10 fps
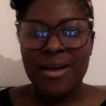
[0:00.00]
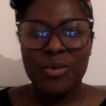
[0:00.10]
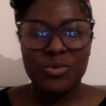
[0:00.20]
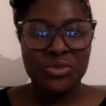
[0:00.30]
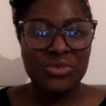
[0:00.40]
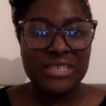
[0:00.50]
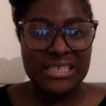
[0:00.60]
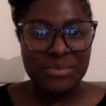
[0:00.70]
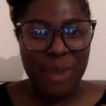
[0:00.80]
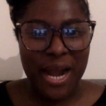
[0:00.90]
which was
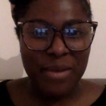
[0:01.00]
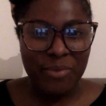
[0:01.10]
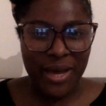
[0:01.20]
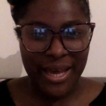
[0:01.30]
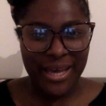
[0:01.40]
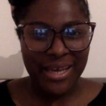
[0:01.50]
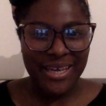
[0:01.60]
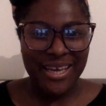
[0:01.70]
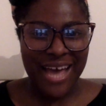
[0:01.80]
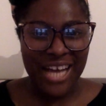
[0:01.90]
inspired by
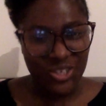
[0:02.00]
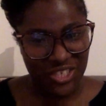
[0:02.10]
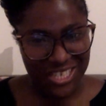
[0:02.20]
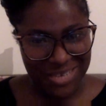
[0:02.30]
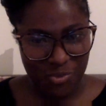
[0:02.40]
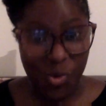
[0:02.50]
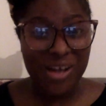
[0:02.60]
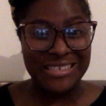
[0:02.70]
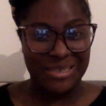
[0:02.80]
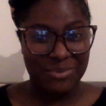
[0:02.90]
Ashley
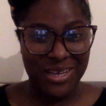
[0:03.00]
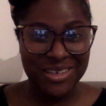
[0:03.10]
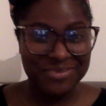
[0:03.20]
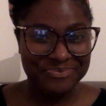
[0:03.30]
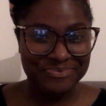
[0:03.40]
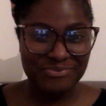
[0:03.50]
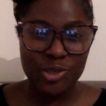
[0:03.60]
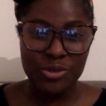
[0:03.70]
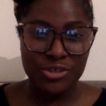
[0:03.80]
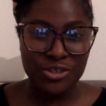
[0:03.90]
Boatima
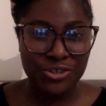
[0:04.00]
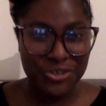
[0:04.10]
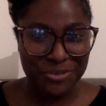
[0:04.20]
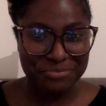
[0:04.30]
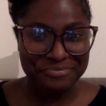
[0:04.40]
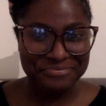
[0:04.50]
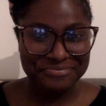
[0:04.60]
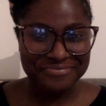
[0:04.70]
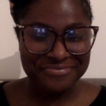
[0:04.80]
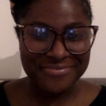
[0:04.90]
on YouTube,
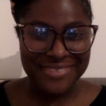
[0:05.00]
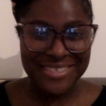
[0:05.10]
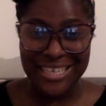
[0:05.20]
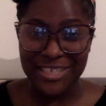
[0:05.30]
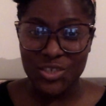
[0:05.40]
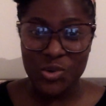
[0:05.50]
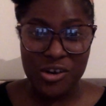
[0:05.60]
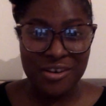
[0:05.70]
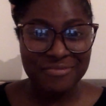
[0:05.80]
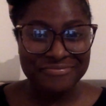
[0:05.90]
thanks to
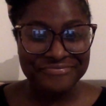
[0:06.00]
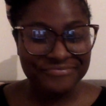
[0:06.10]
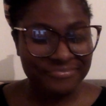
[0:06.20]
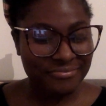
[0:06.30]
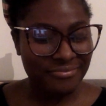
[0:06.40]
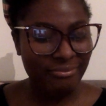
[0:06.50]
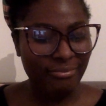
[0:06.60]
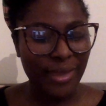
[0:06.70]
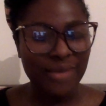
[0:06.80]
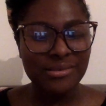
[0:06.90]
her.
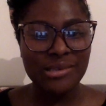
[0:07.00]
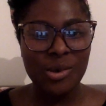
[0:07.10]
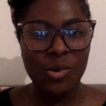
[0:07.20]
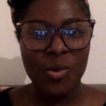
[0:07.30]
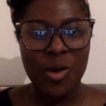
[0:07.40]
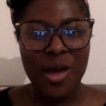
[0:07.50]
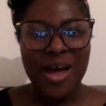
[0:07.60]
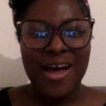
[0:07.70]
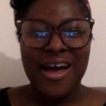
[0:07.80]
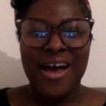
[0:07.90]
So
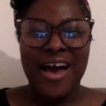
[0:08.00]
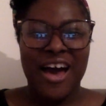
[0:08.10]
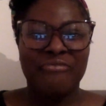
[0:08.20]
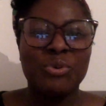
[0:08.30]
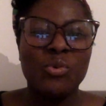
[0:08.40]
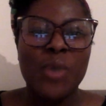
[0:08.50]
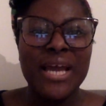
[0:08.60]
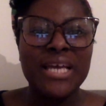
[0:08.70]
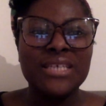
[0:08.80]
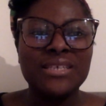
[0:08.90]
I've been
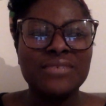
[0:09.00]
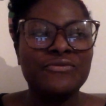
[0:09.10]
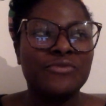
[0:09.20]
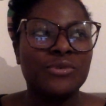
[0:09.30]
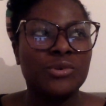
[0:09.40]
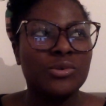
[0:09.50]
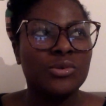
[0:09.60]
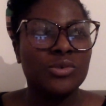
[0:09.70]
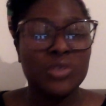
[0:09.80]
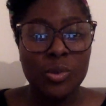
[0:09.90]
waiting
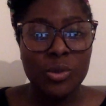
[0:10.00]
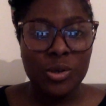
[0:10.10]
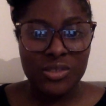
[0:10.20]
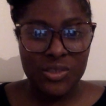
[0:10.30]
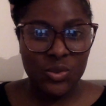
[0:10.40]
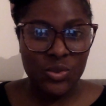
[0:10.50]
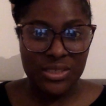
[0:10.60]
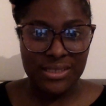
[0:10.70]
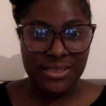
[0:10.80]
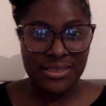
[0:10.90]
for so long to do
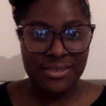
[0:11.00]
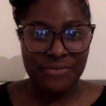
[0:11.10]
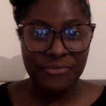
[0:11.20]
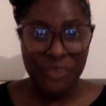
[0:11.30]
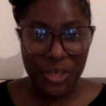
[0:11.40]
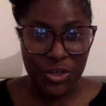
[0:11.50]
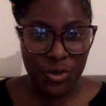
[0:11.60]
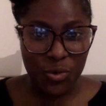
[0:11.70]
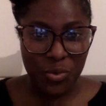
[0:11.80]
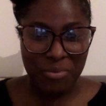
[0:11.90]
this
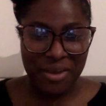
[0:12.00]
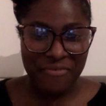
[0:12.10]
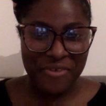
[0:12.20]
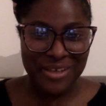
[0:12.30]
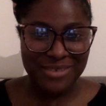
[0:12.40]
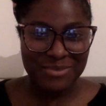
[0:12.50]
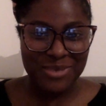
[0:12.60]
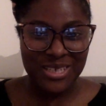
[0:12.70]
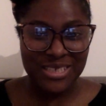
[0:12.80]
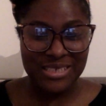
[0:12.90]
video with my friends,
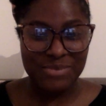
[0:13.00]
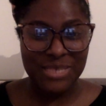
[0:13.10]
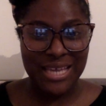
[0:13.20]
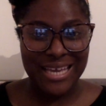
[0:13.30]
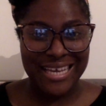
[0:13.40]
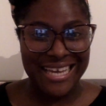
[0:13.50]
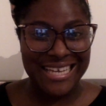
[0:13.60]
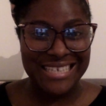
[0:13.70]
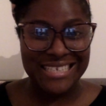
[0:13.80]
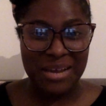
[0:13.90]
but it seems like
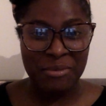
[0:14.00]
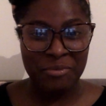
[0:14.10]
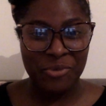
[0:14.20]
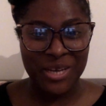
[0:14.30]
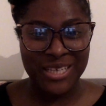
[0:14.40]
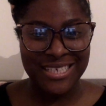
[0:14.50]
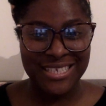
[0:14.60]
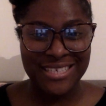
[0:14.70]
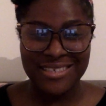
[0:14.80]
anytime I'm ready,